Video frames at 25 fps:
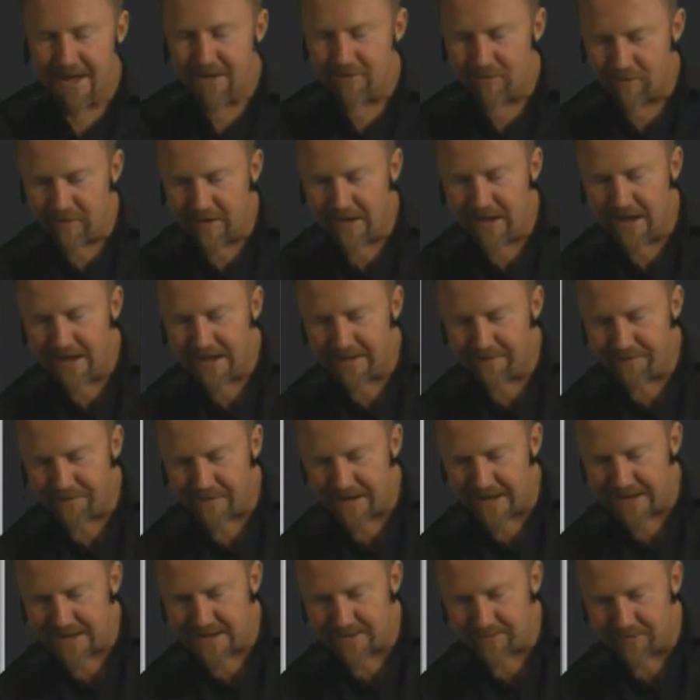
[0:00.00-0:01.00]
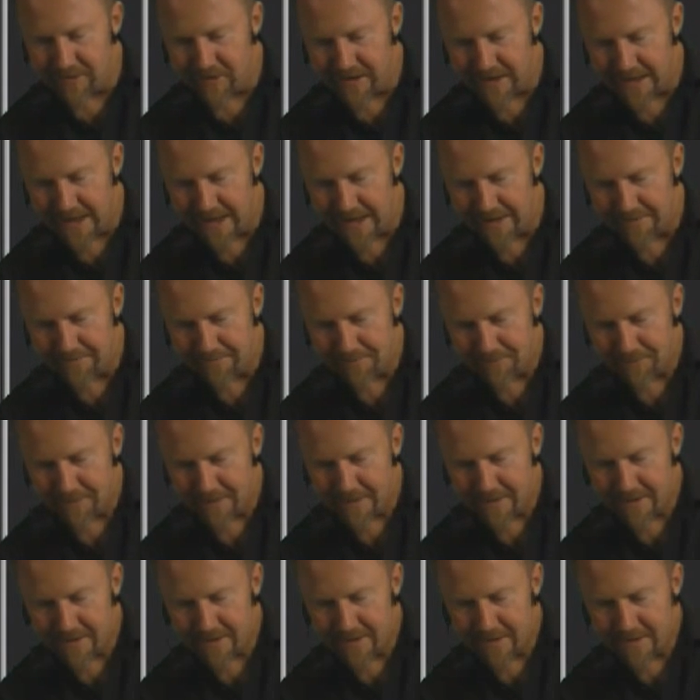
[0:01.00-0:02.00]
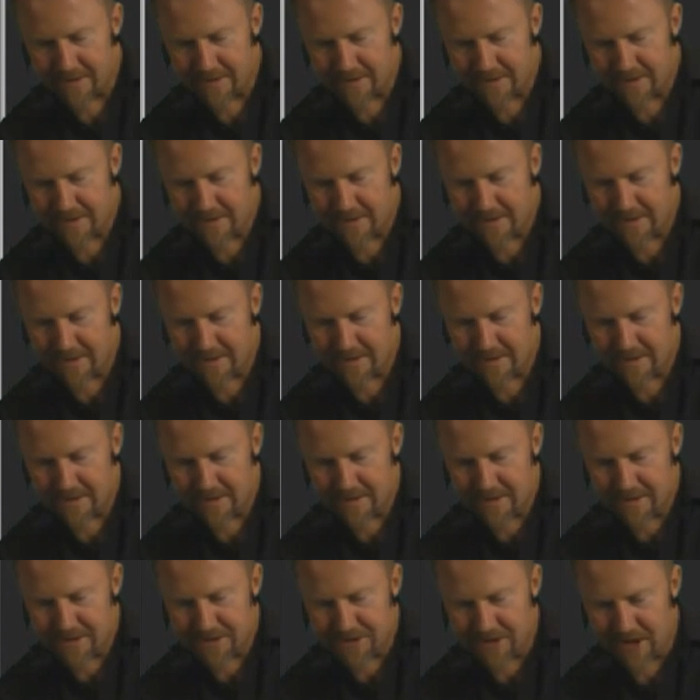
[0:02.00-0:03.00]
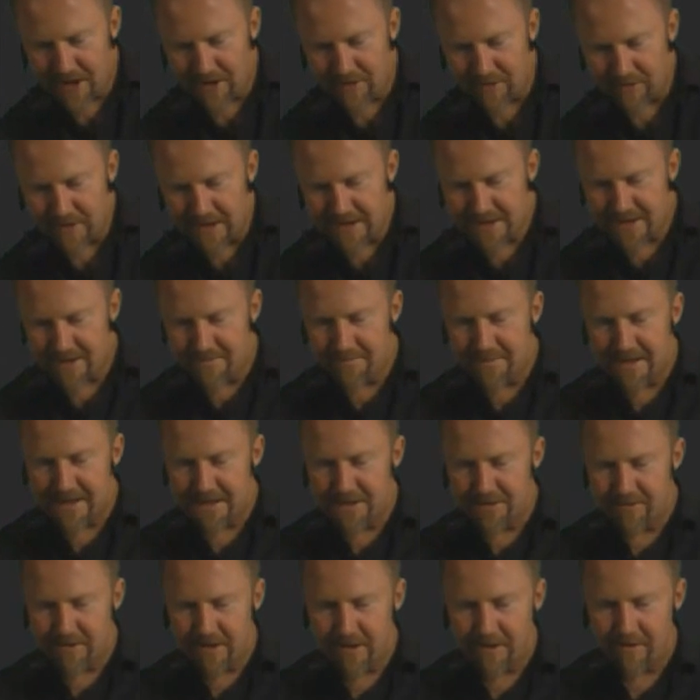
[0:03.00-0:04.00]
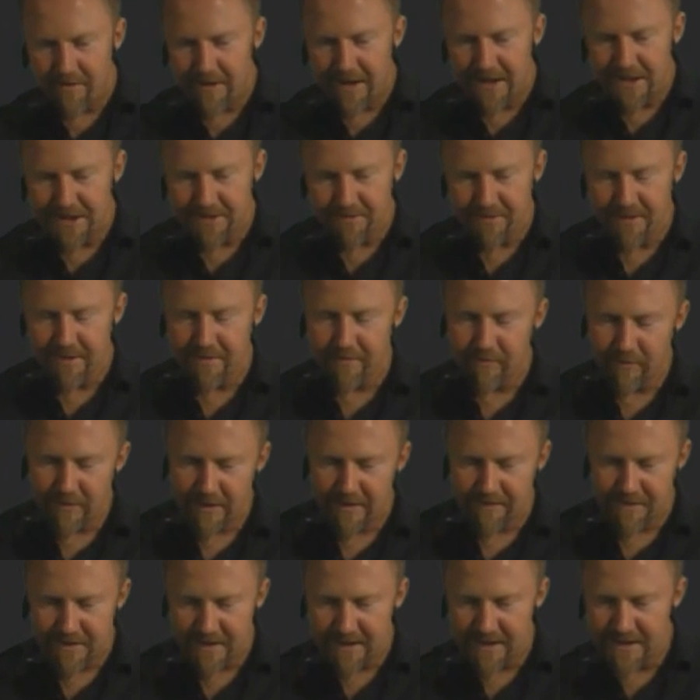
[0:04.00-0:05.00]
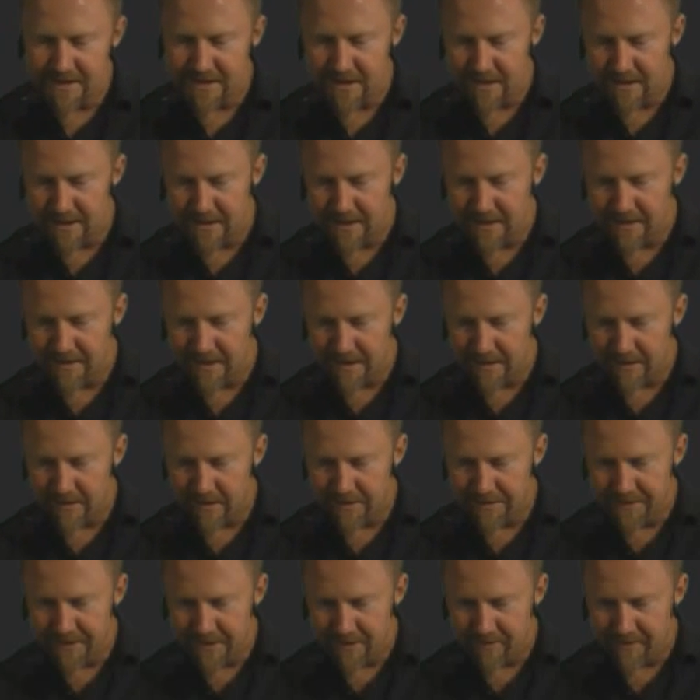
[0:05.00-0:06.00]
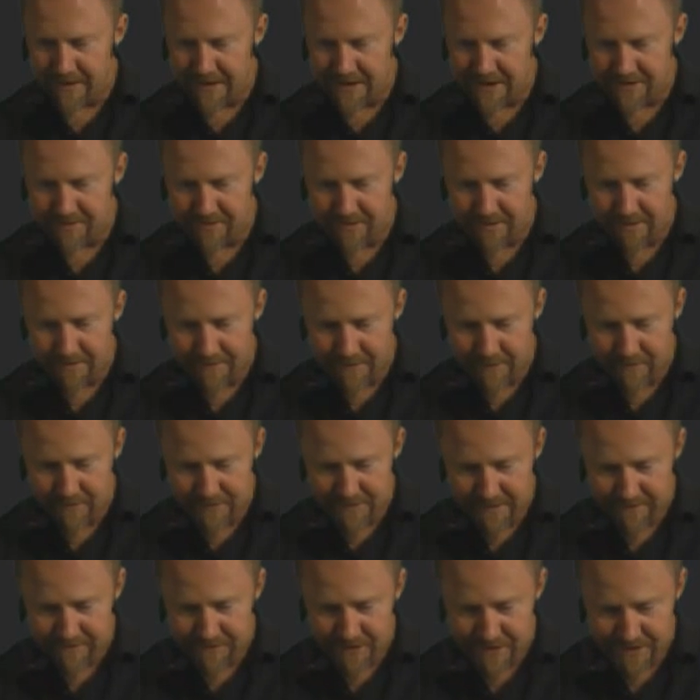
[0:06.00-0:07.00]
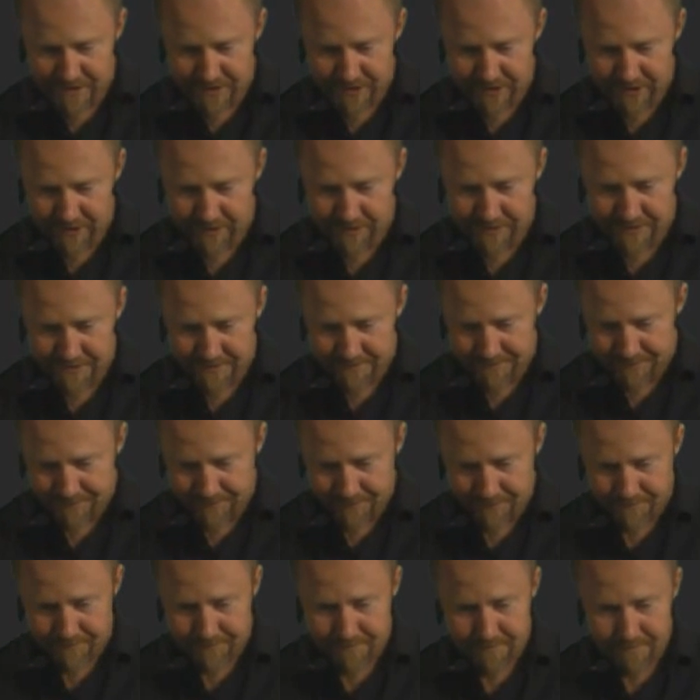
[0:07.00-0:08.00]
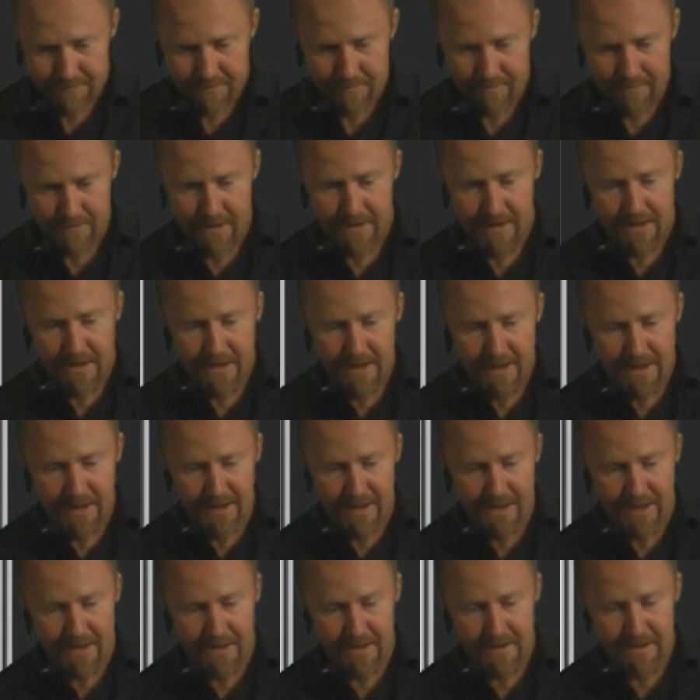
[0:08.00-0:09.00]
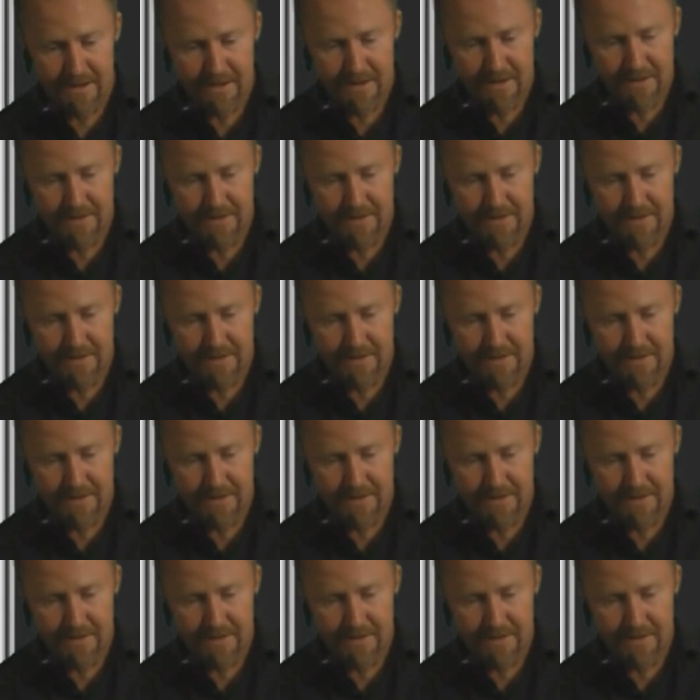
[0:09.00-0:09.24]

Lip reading: it really flexible again. So let's come back to our arrangement. What I've done is on the arrangement, of course, I've just used the